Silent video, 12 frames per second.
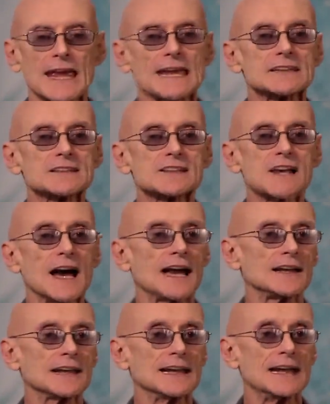
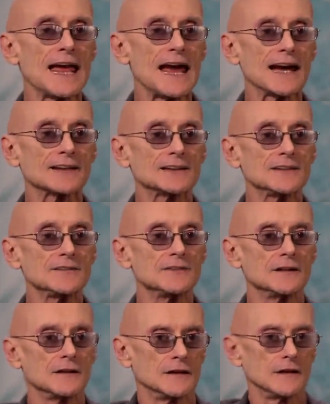inside enactive
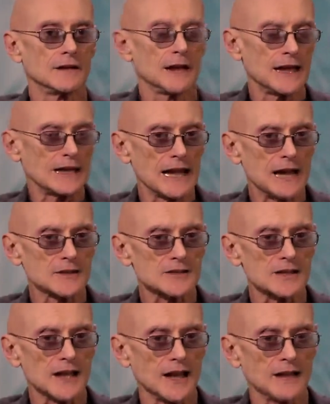and
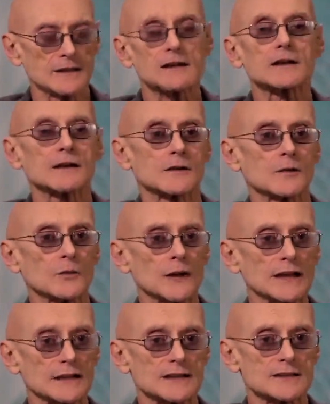outside
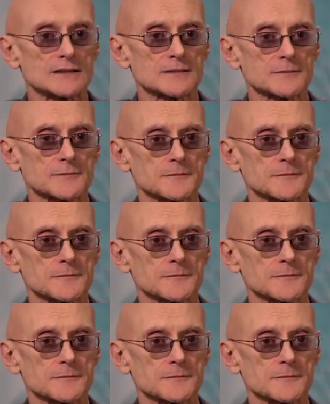realist.